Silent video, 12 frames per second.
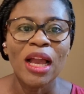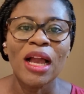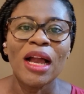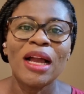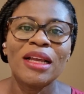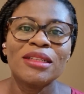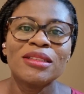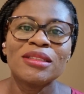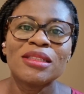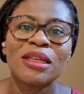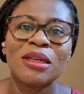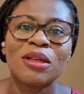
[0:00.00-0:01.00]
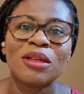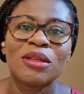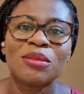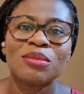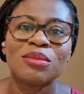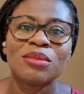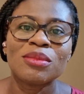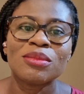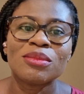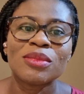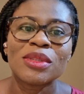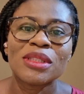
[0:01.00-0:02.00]
And
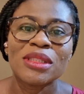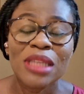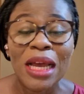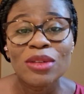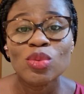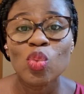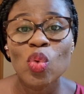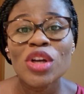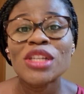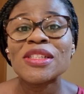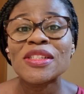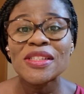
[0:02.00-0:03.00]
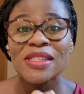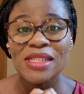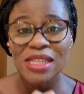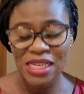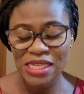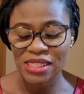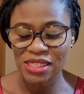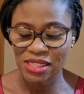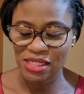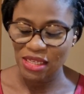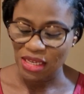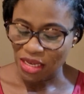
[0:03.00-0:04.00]
that was
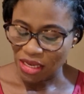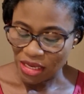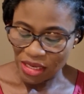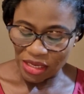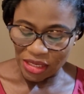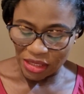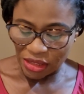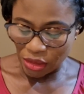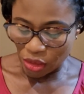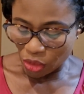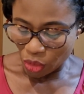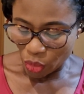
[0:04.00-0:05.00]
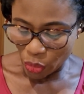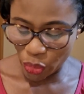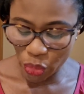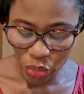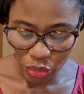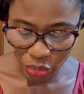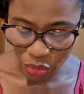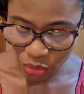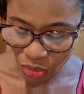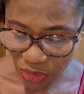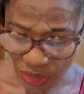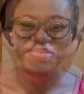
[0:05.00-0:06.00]
it. Whew.
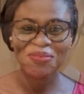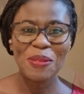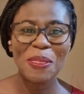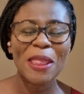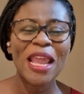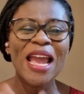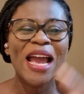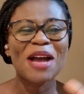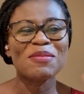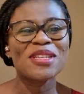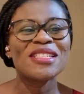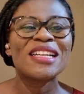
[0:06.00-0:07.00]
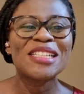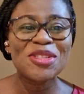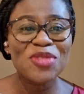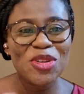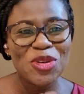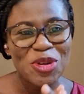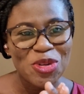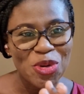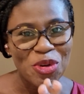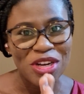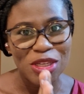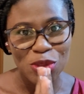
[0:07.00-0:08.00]
I'm seeing that this video is
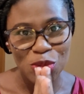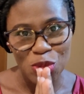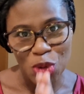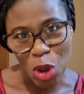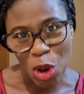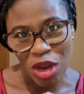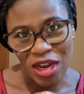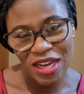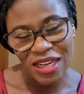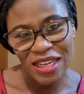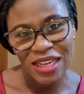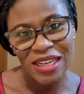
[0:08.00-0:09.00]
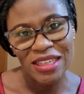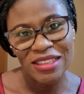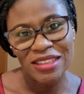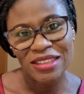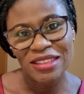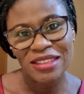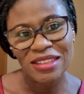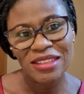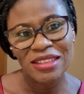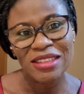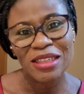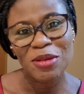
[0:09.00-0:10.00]
already too long, and